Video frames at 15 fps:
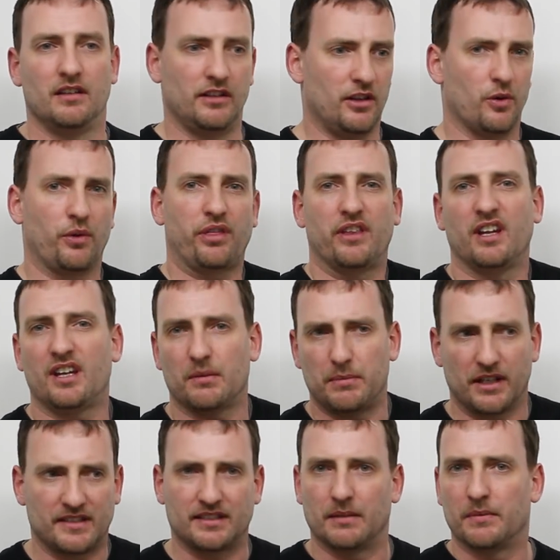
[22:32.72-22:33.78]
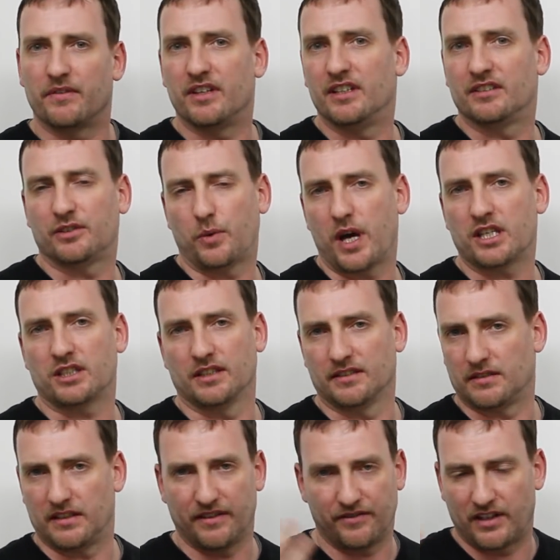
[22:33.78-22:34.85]
They don't think about some of these
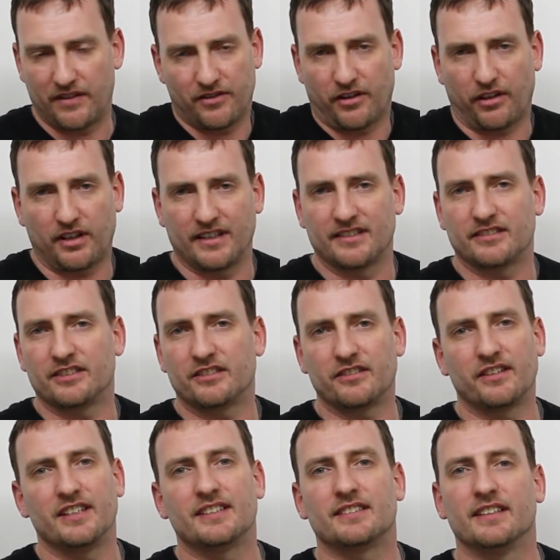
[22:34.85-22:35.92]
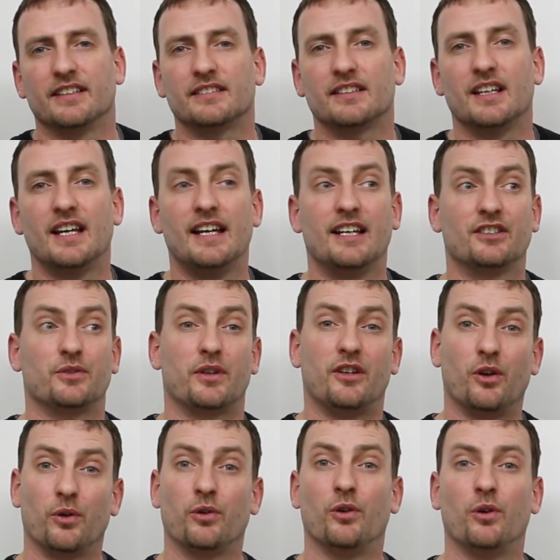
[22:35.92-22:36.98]
questions. They've never considered these things, so they
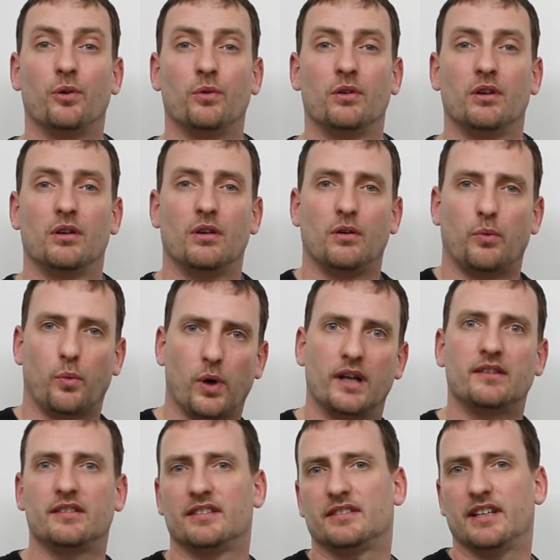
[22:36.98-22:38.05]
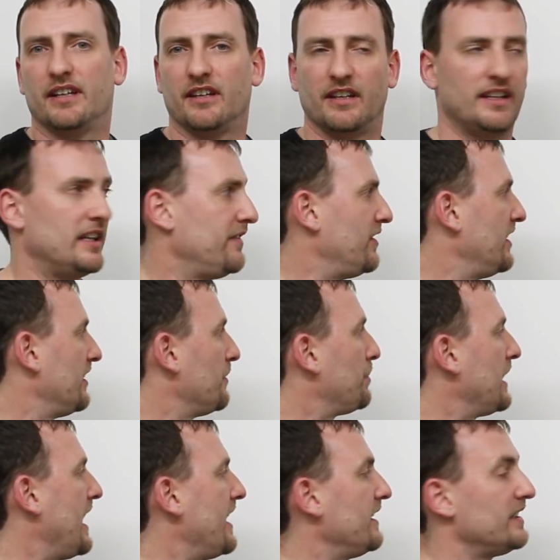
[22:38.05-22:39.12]
don't know what to say. Even in the
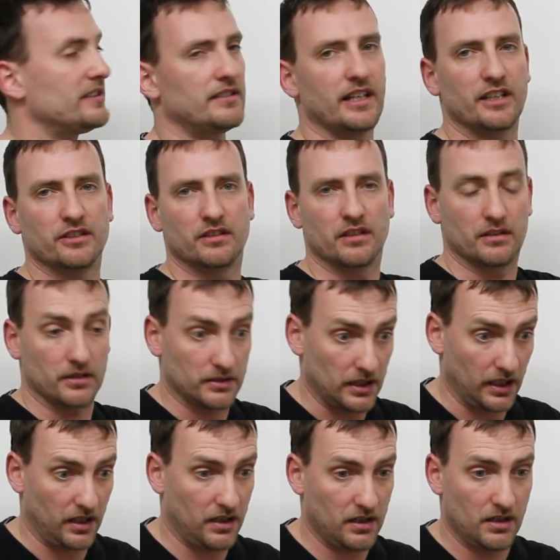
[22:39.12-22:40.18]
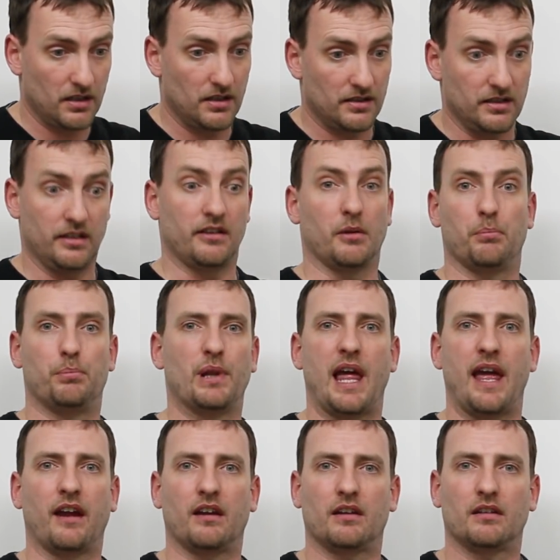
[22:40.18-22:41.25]
planning stage, they're just like sitting there
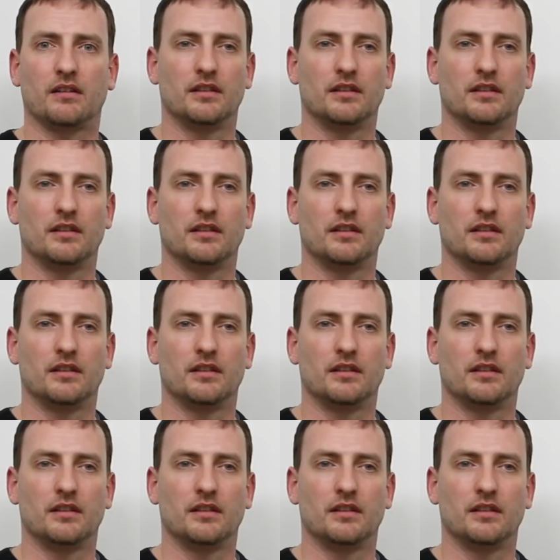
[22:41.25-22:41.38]
blank.